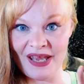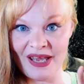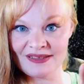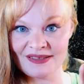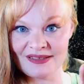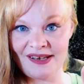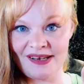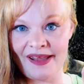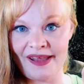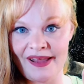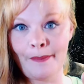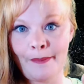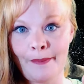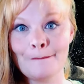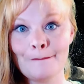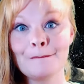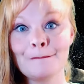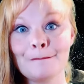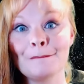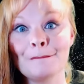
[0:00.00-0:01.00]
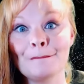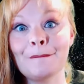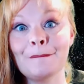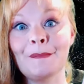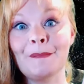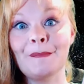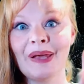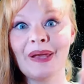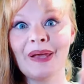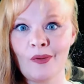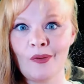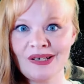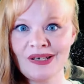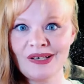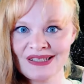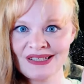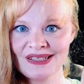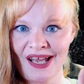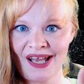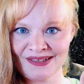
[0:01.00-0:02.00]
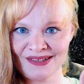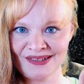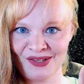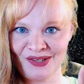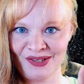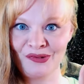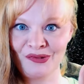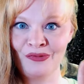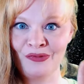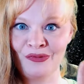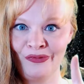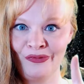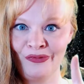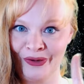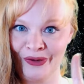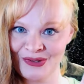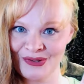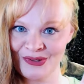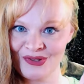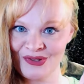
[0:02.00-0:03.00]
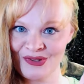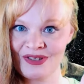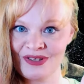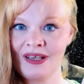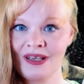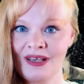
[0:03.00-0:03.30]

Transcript: today. But I wanted to talk to you first